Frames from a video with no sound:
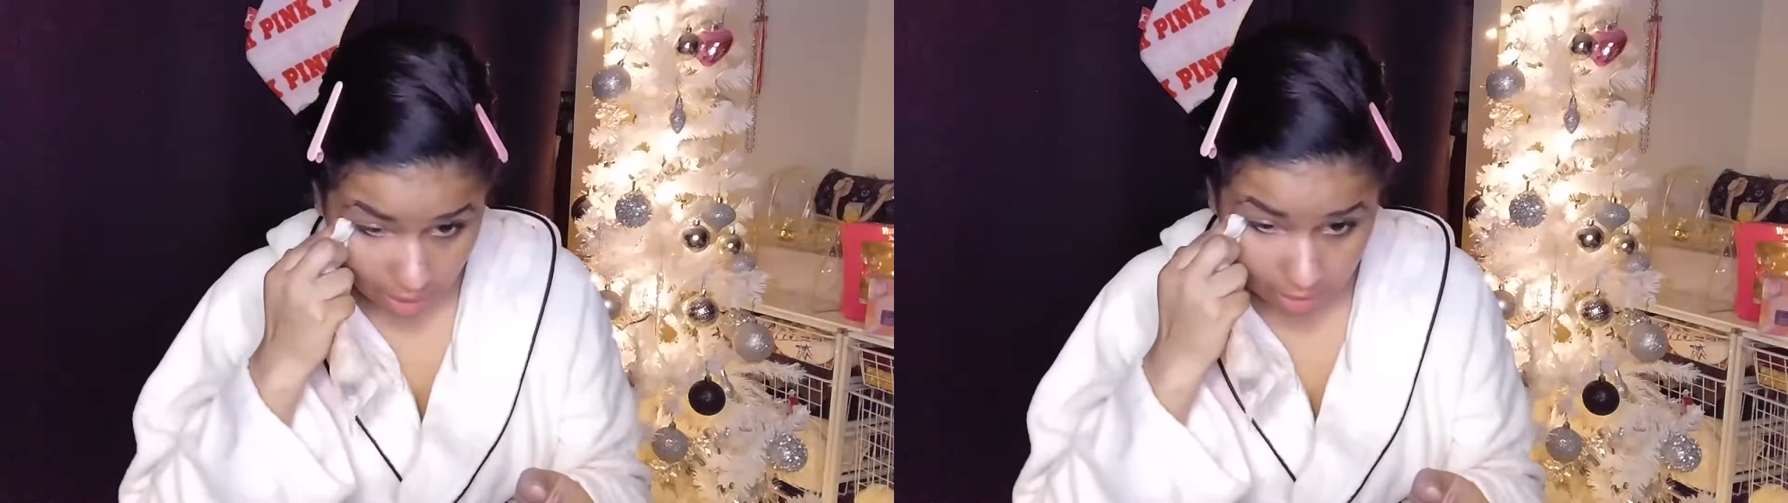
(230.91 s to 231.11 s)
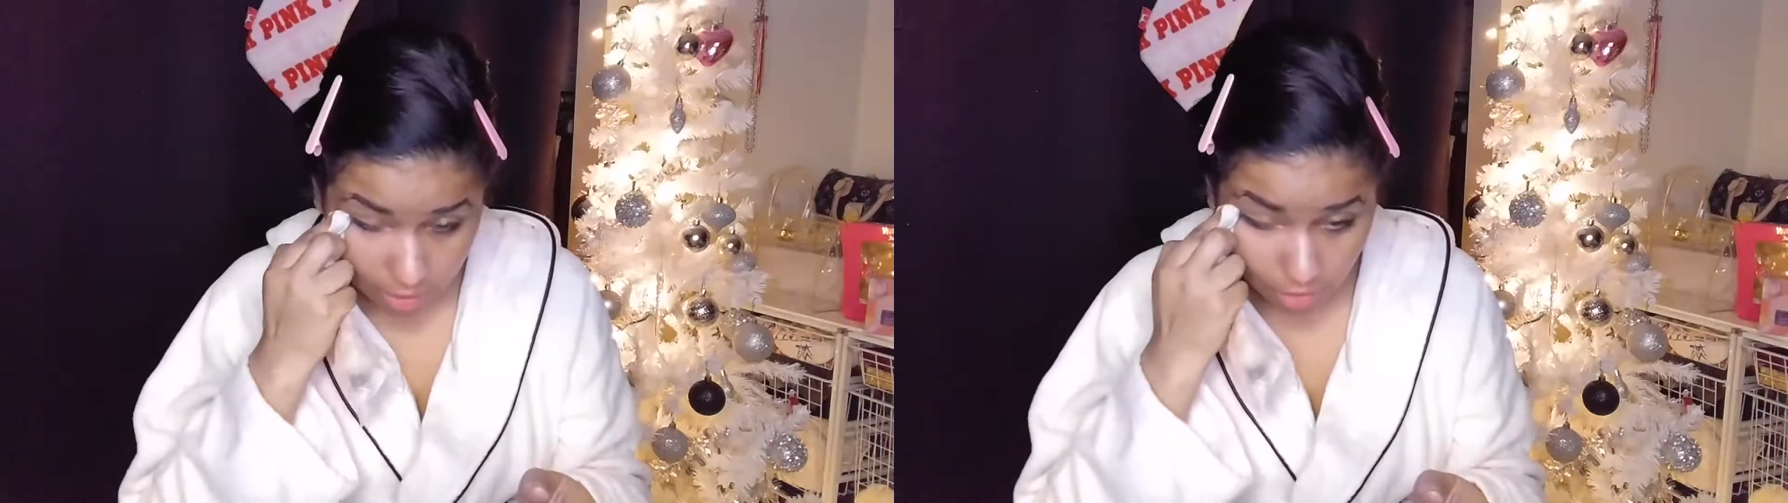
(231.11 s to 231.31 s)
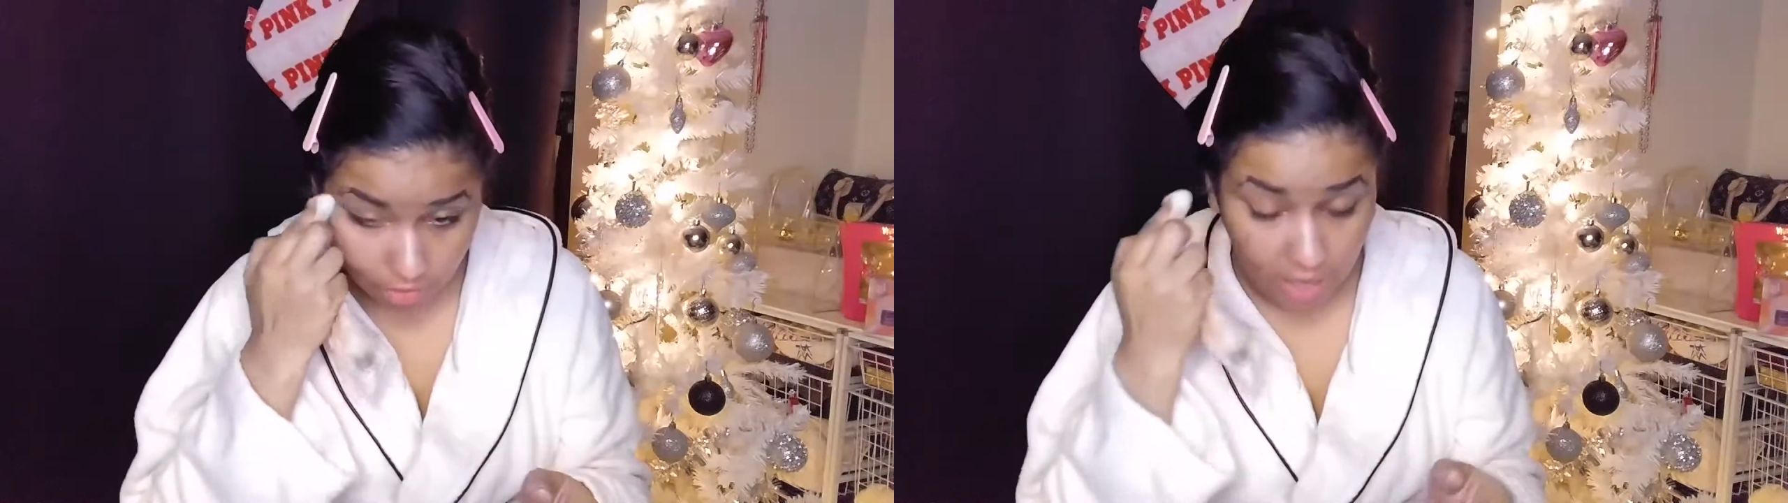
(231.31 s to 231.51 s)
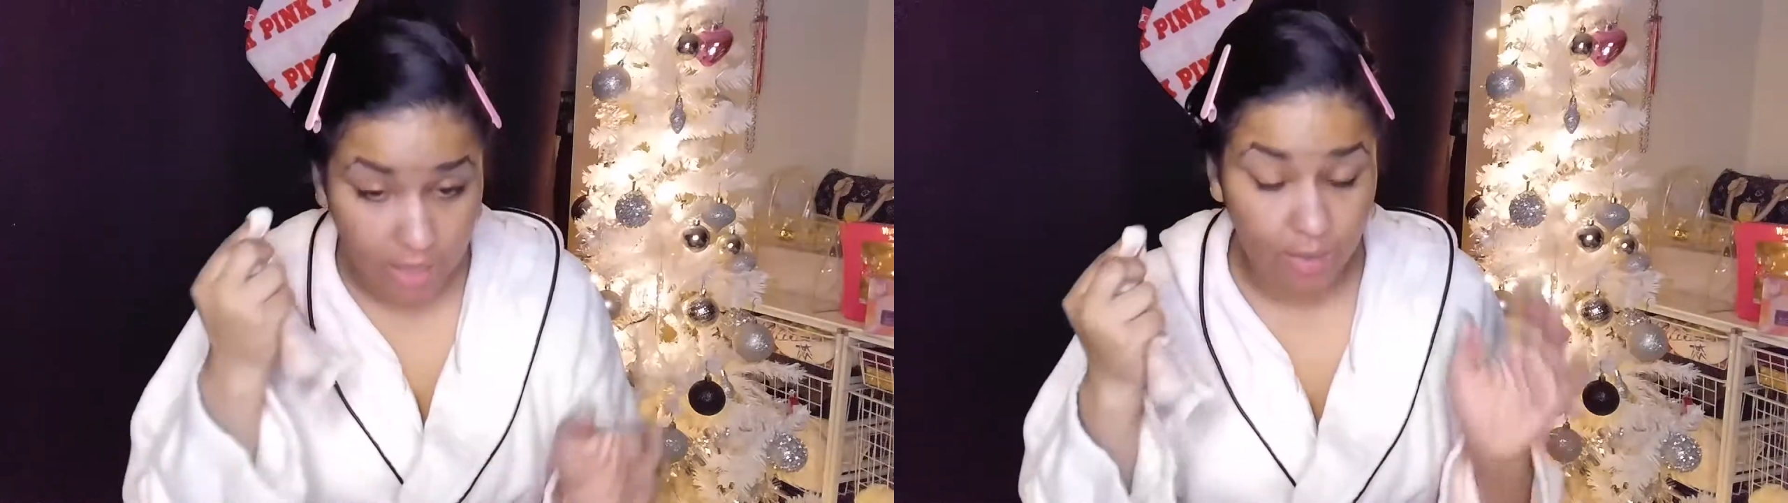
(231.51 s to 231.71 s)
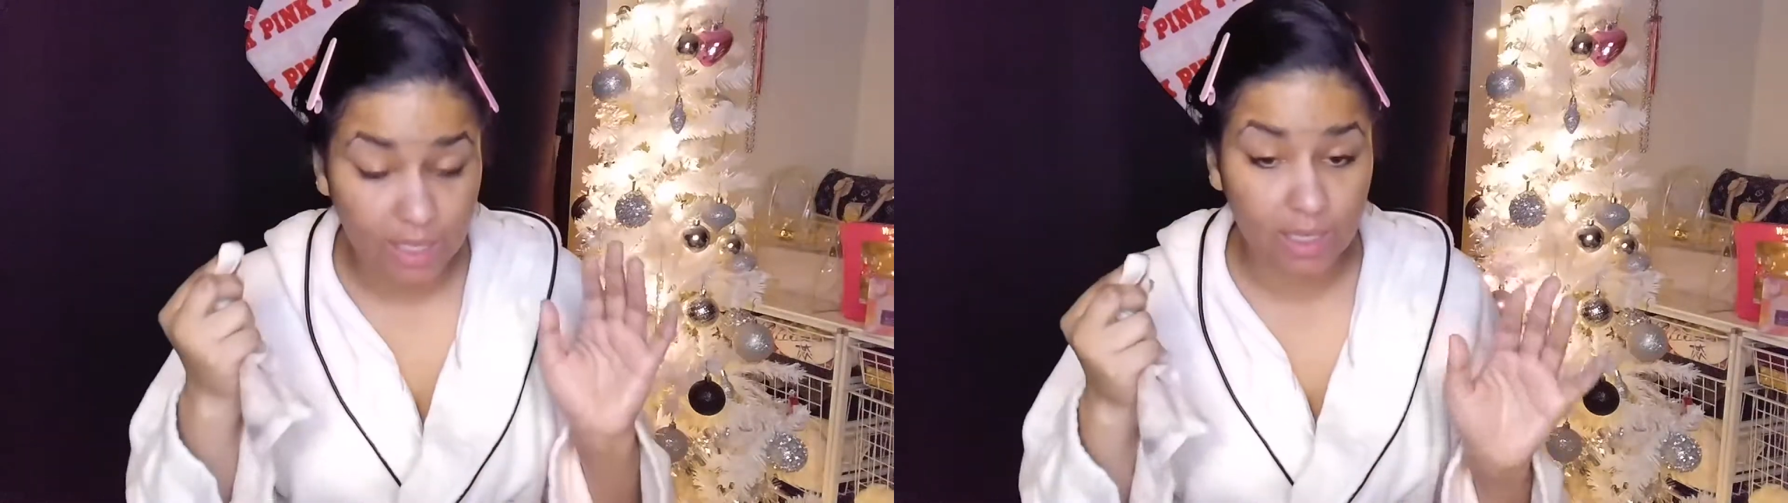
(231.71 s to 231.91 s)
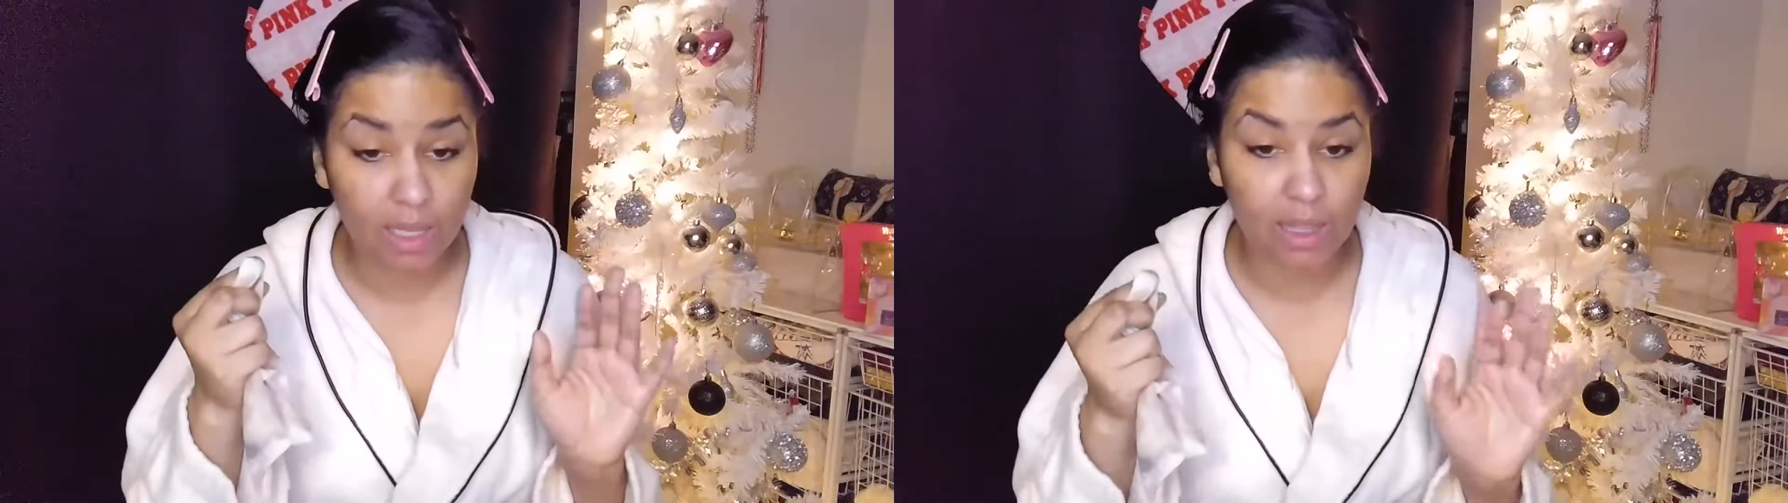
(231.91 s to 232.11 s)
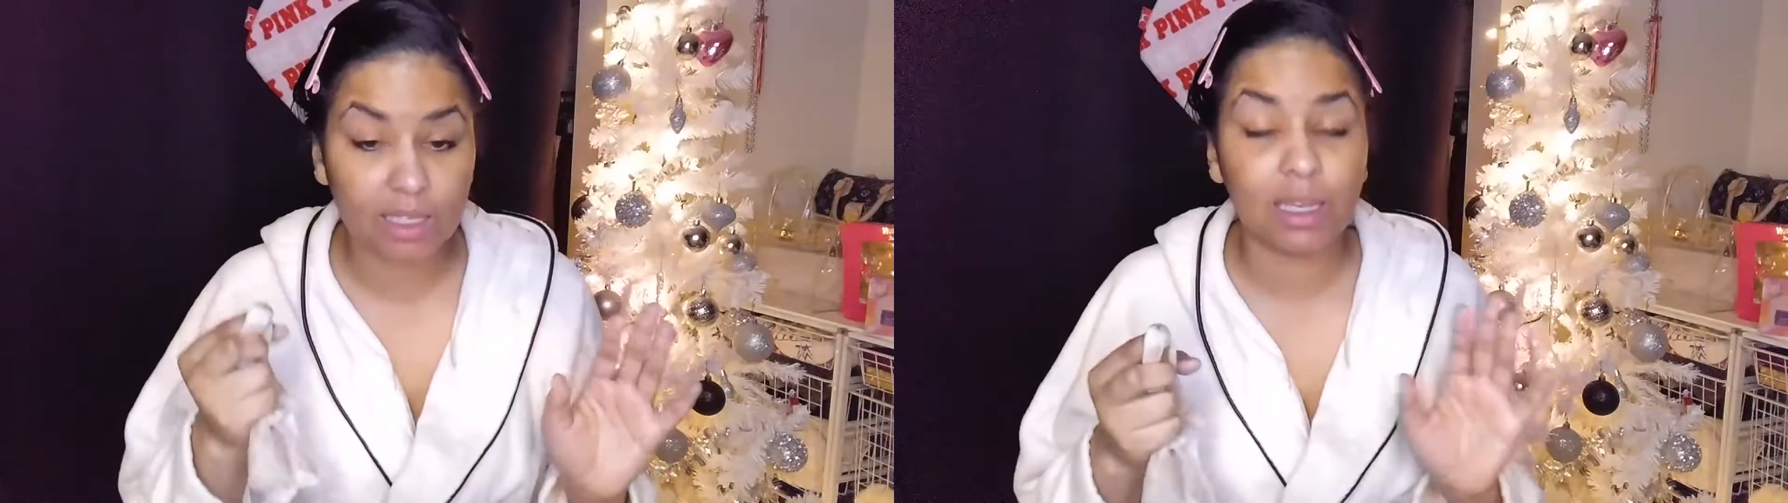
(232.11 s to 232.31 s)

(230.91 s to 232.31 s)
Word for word: I do find the rest of the things,